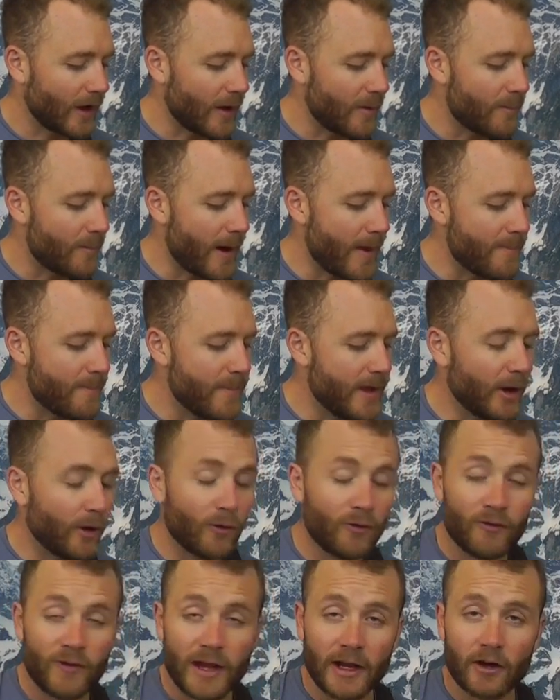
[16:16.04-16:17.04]
my middle
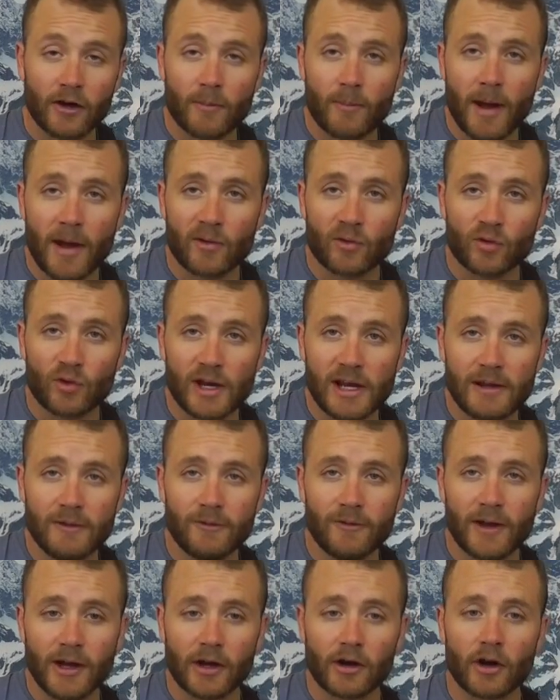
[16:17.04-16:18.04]
finger and my ring
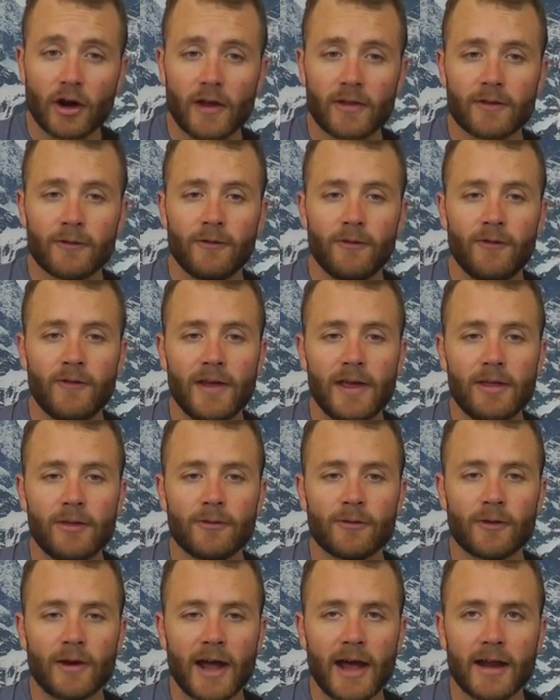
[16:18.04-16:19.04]
finger on the 5th
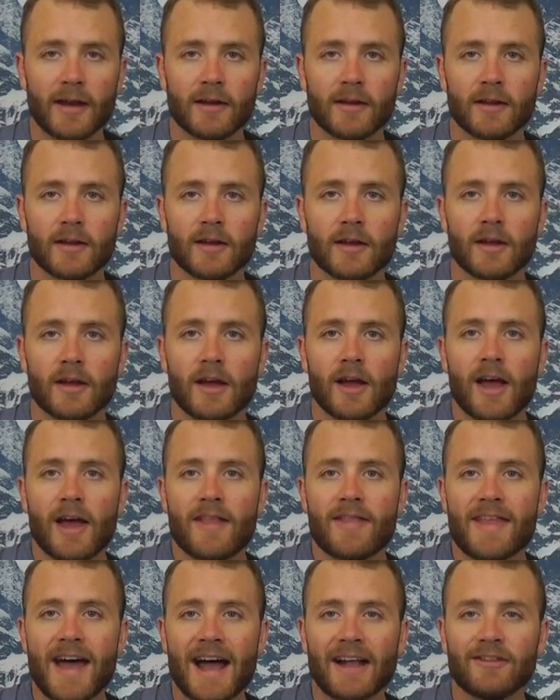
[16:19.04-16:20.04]
fret,
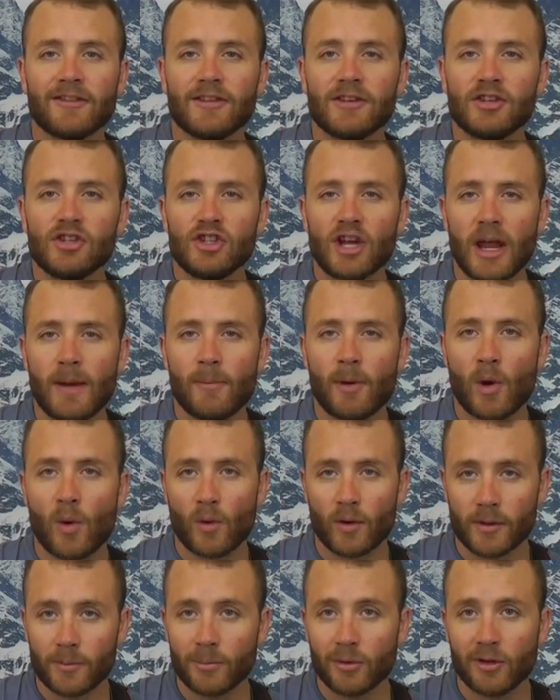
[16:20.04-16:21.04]
that's the shape I
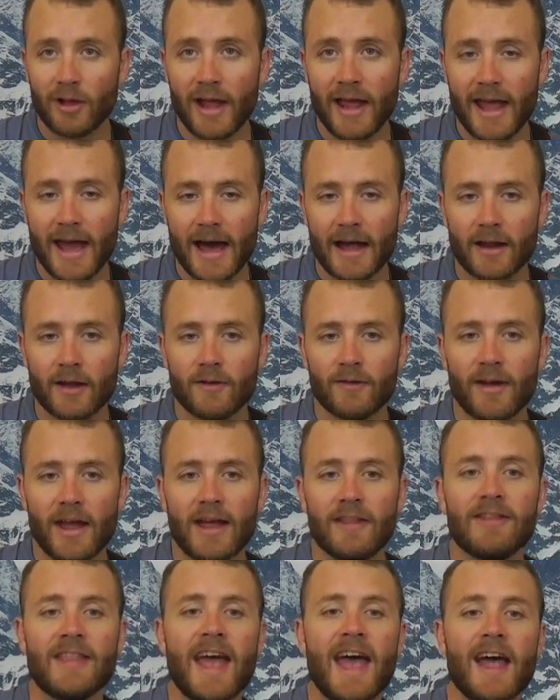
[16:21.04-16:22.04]
want to play out of.
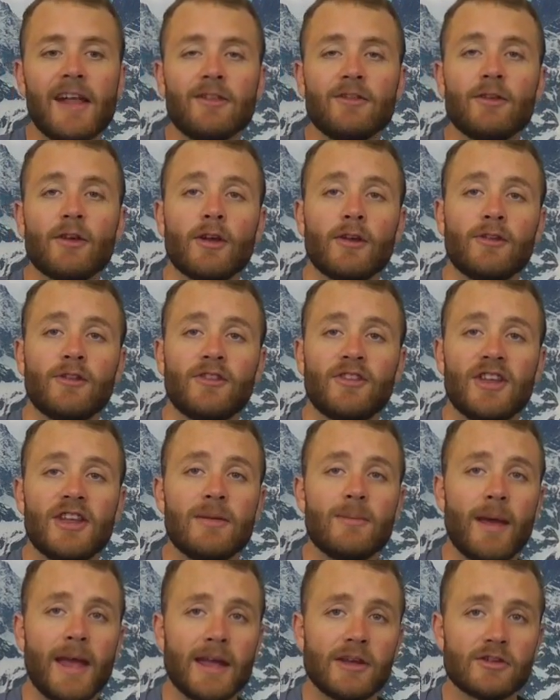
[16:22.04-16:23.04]
And that's a C
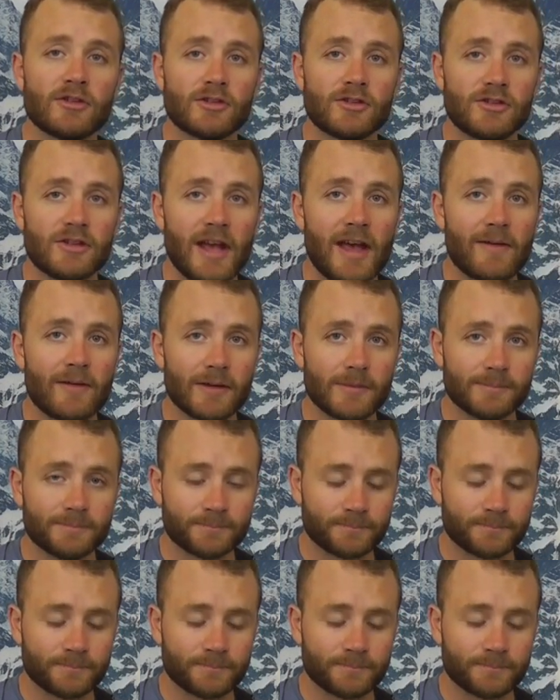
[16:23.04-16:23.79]
major 7.